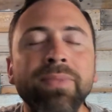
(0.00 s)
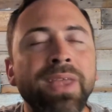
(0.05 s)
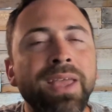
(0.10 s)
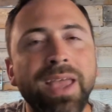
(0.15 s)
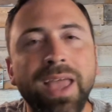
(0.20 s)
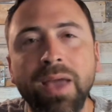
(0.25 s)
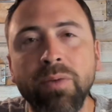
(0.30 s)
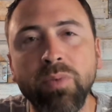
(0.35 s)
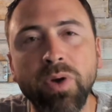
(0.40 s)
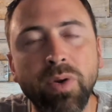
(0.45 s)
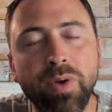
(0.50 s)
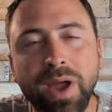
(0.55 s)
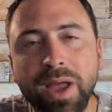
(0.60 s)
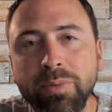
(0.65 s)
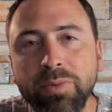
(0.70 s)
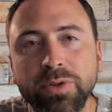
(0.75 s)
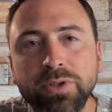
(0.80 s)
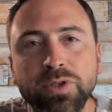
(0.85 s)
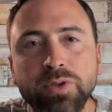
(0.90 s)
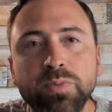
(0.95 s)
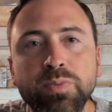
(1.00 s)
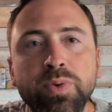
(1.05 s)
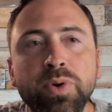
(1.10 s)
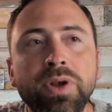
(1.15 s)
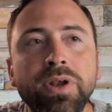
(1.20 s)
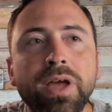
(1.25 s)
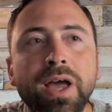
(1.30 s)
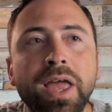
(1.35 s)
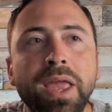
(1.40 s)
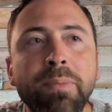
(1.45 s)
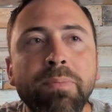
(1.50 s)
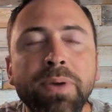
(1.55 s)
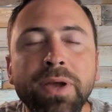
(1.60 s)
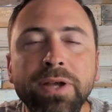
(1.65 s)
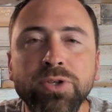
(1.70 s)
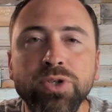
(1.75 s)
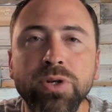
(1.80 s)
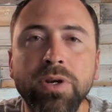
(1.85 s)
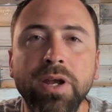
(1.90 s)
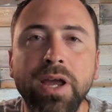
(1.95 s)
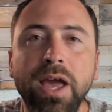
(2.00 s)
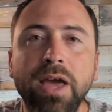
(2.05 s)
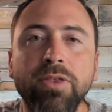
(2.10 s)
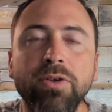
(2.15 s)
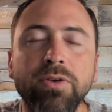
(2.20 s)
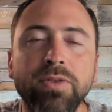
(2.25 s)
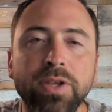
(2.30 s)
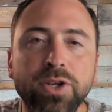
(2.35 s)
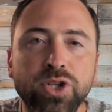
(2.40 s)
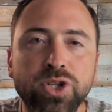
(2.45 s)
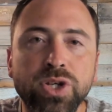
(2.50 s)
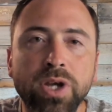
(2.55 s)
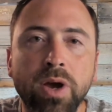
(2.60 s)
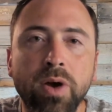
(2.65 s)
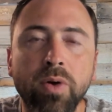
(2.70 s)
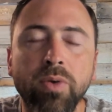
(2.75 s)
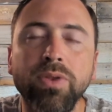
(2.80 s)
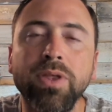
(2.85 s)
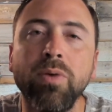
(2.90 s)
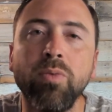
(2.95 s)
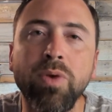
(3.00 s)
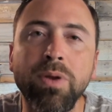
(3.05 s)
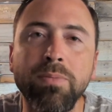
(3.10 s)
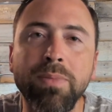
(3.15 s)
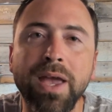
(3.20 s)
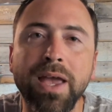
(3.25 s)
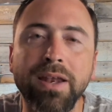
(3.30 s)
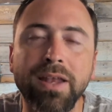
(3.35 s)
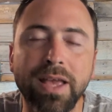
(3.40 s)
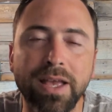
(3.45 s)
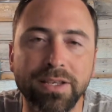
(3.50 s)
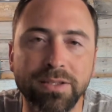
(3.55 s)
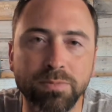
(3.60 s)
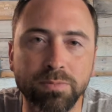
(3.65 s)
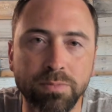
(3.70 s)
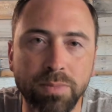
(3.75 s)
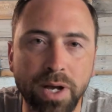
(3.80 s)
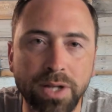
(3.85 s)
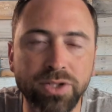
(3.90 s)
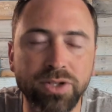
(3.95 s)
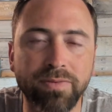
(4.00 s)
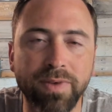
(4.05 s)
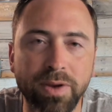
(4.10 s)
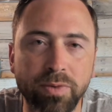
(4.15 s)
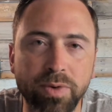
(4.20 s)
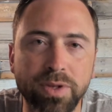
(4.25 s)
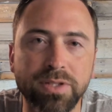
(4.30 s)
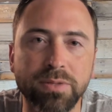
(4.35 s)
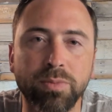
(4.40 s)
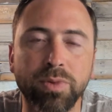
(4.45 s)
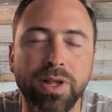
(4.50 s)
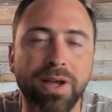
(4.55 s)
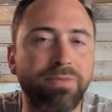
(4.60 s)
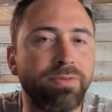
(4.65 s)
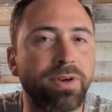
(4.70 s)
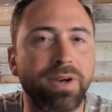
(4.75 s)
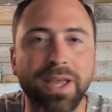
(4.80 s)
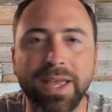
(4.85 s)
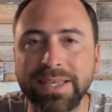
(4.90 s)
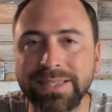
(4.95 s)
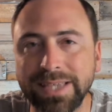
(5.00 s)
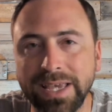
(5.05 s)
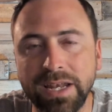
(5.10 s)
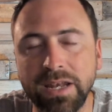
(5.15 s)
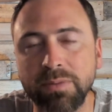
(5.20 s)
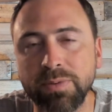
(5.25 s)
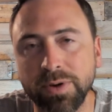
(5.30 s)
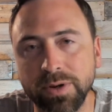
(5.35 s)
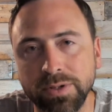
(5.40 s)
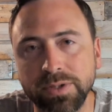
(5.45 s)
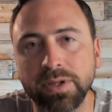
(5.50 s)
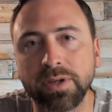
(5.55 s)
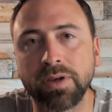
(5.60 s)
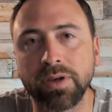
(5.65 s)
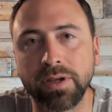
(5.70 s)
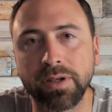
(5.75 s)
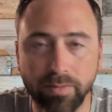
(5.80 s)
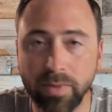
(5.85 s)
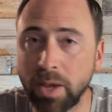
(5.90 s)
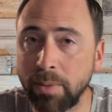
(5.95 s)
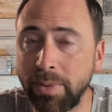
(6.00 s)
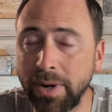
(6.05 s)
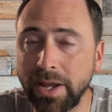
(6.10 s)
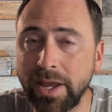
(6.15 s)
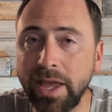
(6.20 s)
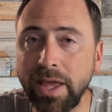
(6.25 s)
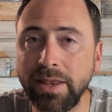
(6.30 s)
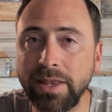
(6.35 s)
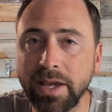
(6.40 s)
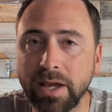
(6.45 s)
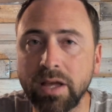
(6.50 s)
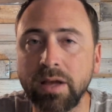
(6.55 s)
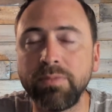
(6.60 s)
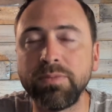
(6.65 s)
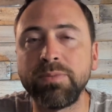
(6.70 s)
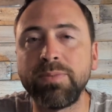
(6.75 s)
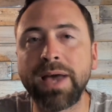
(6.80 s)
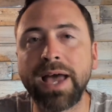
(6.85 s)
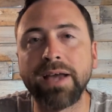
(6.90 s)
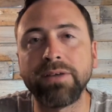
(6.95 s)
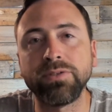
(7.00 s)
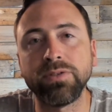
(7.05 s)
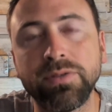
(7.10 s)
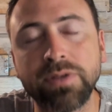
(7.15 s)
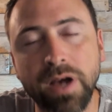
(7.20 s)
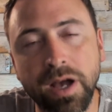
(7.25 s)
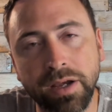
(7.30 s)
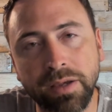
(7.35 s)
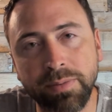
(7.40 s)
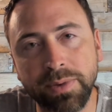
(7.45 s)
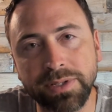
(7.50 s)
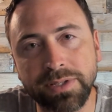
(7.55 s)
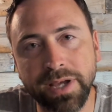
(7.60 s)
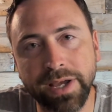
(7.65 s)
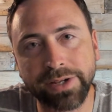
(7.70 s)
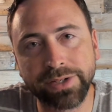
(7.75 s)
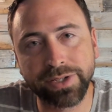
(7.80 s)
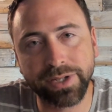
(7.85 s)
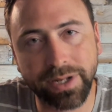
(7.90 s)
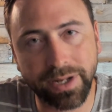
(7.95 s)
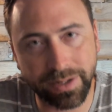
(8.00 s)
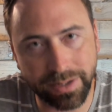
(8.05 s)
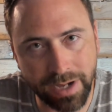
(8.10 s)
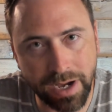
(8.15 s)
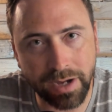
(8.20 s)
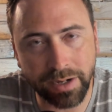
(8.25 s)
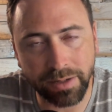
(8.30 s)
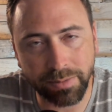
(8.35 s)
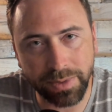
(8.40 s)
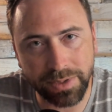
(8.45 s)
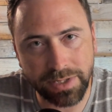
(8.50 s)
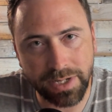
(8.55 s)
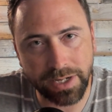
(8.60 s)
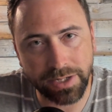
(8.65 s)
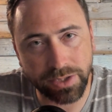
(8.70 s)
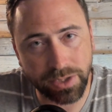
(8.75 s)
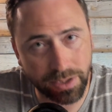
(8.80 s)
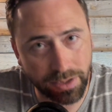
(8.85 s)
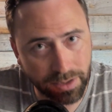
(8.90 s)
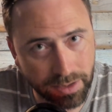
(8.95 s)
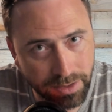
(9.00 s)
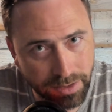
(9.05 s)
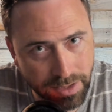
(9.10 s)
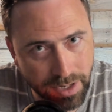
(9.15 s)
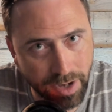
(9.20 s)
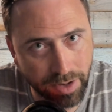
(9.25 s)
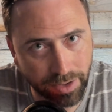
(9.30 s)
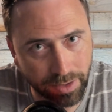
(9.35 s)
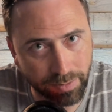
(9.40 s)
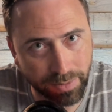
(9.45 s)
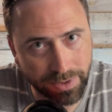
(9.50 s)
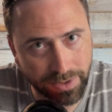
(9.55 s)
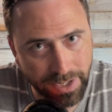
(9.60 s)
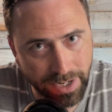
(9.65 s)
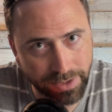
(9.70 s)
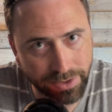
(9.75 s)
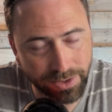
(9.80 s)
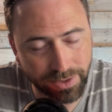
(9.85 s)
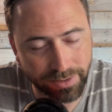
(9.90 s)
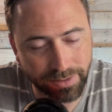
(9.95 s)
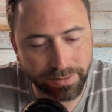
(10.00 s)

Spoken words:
And we were able to put a picture together that showed that we made as much of a reasonable effort as any person could. But again, that comes back to documentation, documentation, documentation.